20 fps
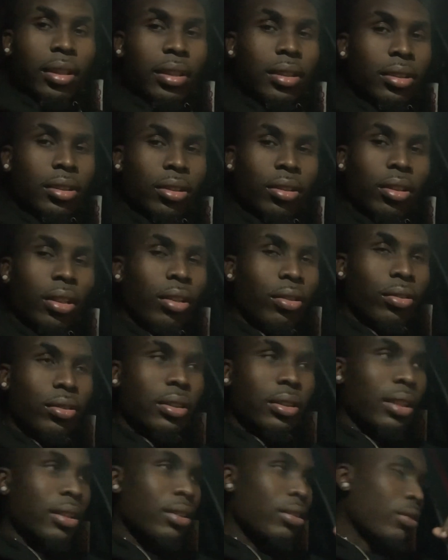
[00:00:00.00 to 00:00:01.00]
So y'all going to
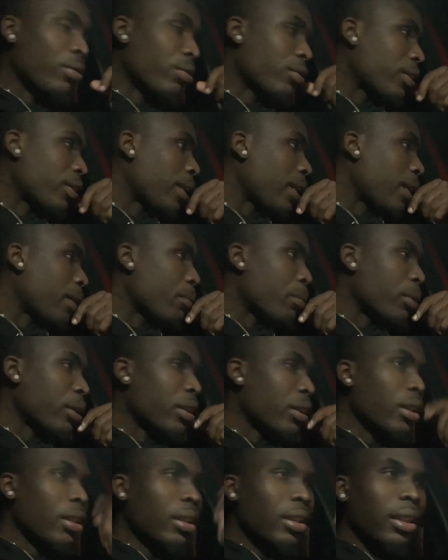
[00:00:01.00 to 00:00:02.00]
stay tuned for that.
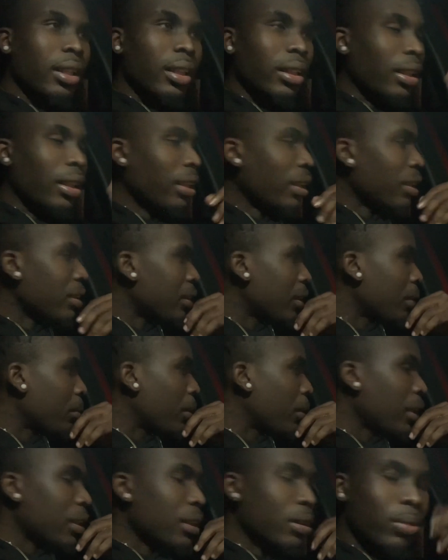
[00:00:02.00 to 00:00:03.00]
But yeah, like I said,
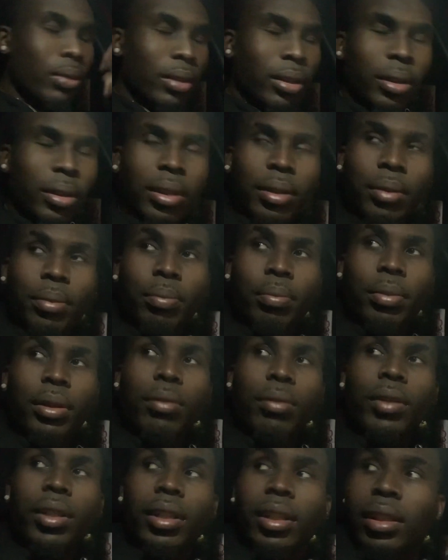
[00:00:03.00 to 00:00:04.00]
man, I just want to be
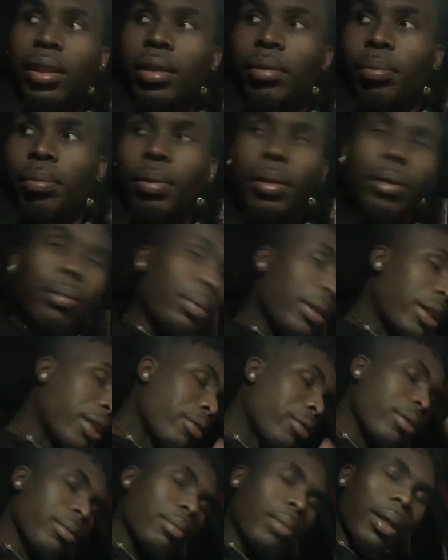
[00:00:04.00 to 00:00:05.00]
100, be
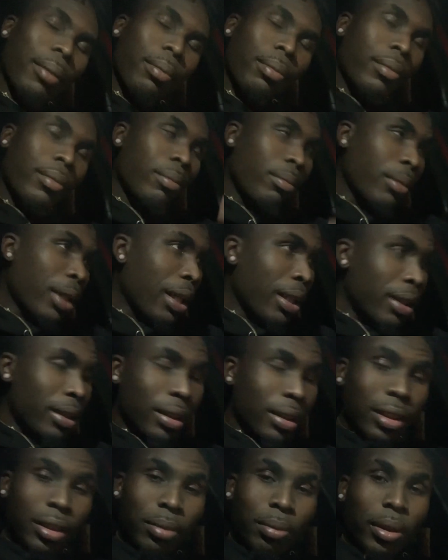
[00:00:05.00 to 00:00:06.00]
paired with my
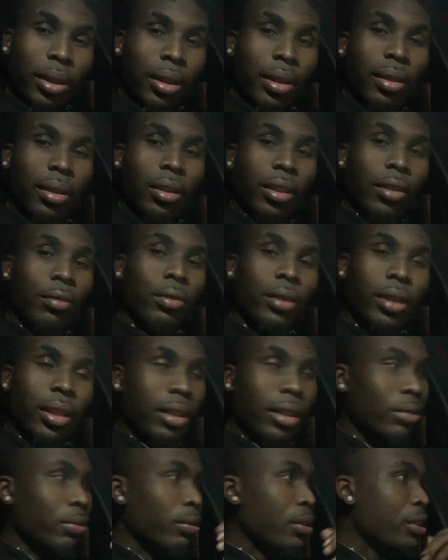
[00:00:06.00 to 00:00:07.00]
audience, man. I love you
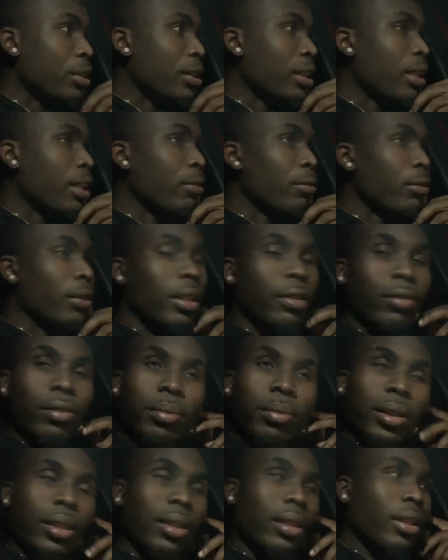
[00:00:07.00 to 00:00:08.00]
guys, Rich Gang, forever,
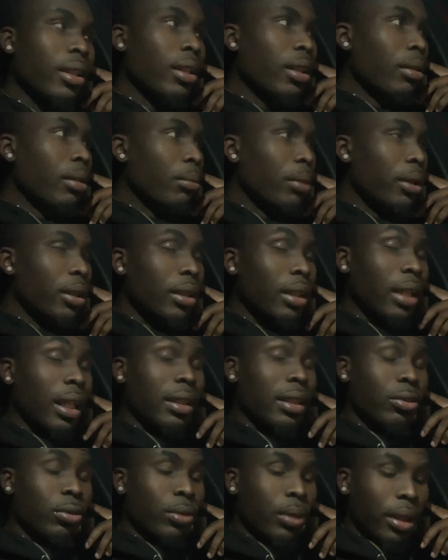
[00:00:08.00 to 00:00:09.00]
man. But I
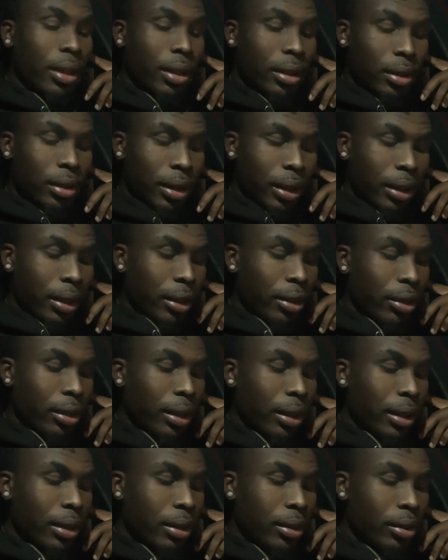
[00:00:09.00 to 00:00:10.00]
do got to take care of
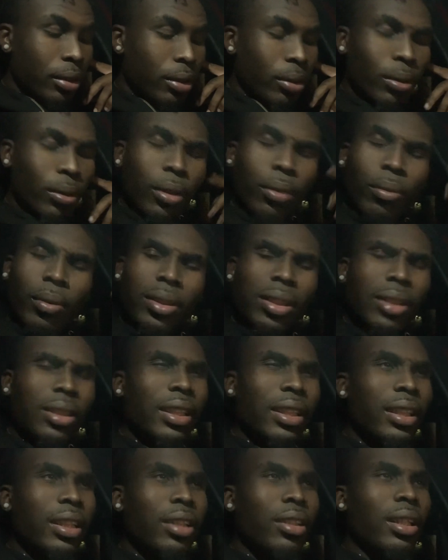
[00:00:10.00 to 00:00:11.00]
that. So once I
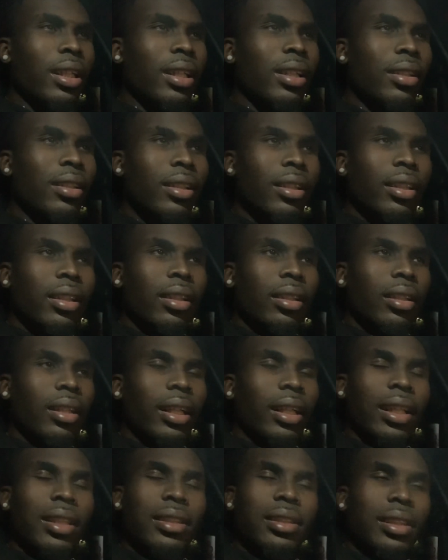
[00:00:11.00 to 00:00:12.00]
take care of that,
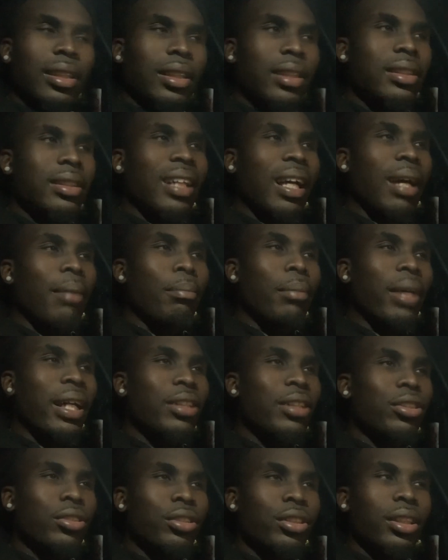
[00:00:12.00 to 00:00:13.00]
like I said, it's not
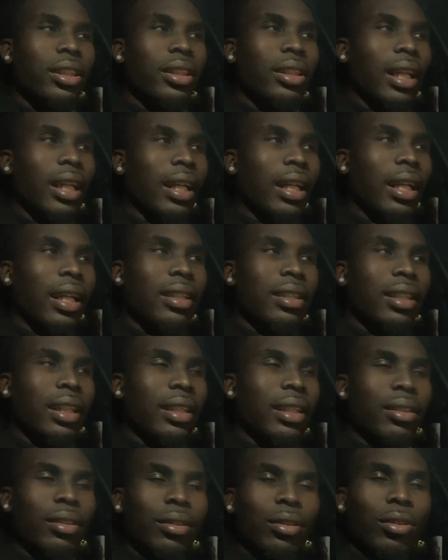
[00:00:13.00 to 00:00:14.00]
major shit. I got
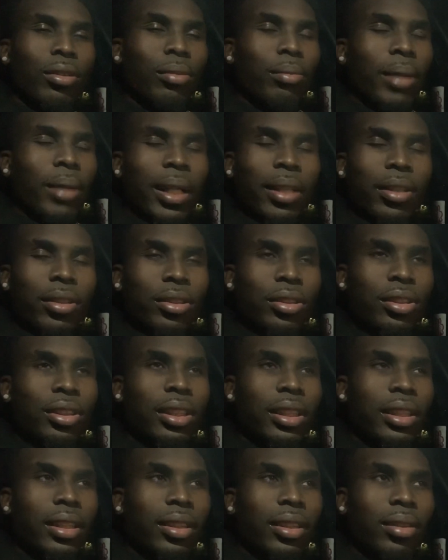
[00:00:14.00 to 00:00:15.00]
like little minor
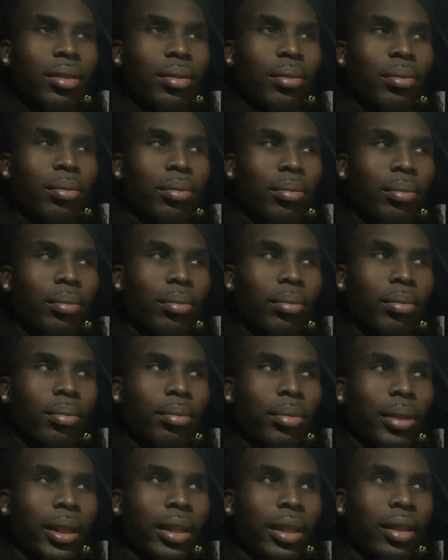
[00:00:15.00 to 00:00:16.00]
shit,
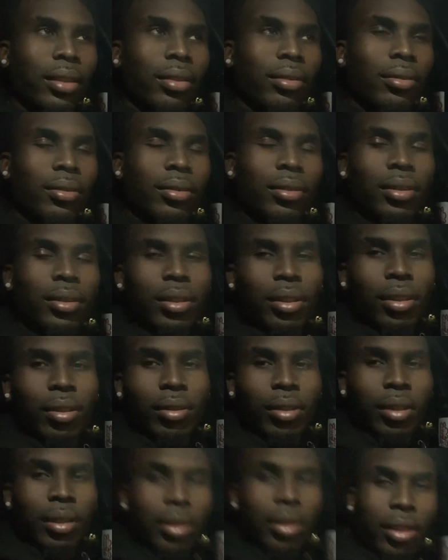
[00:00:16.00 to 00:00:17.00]
but you
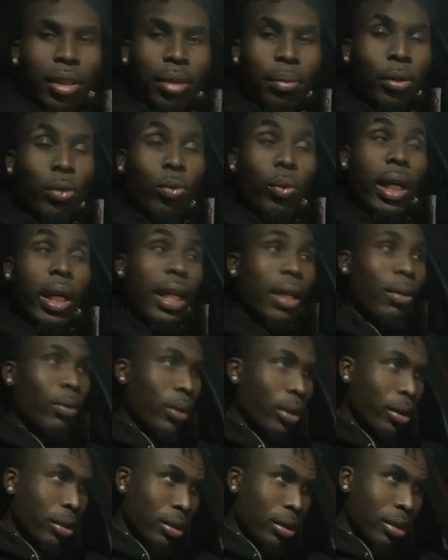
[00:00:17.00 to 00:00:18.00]
know, it could be way
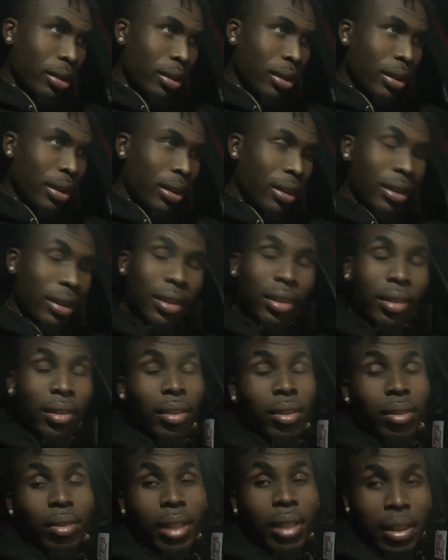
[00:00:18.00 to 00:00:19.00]
worse.
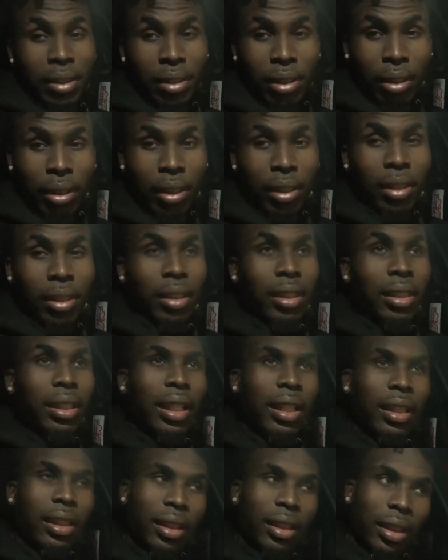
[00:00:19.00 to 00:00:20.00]
That's the good thing, that
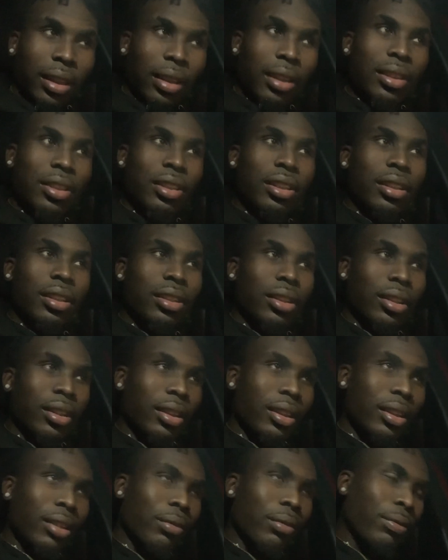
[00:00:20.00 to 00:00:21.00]
I can get this shit taken
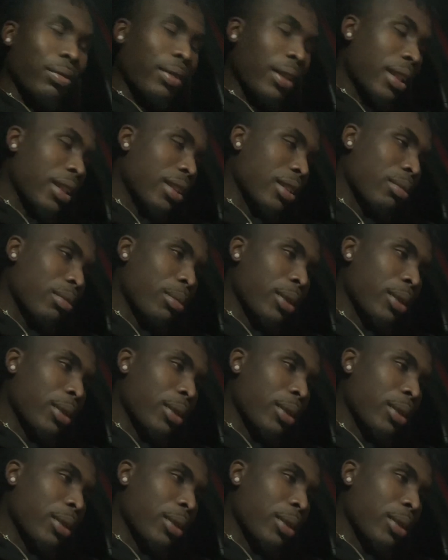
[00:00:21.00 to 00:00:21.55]
care of fast.